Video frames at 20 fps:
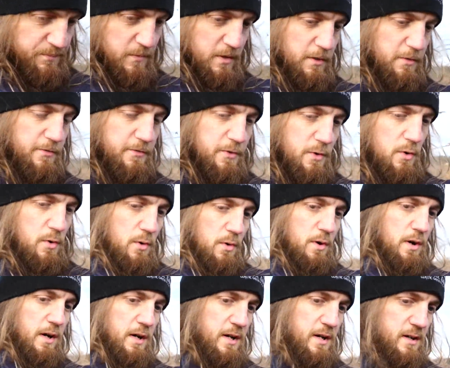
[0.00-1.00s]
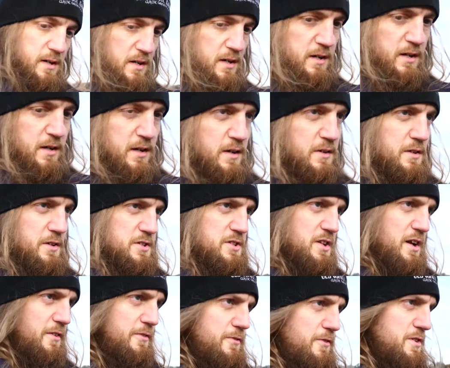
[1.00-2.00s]
for the
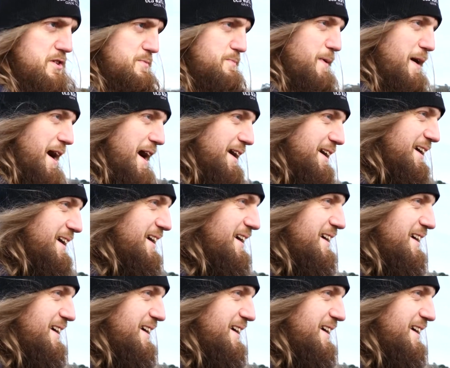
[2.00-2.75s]
stuff for his back.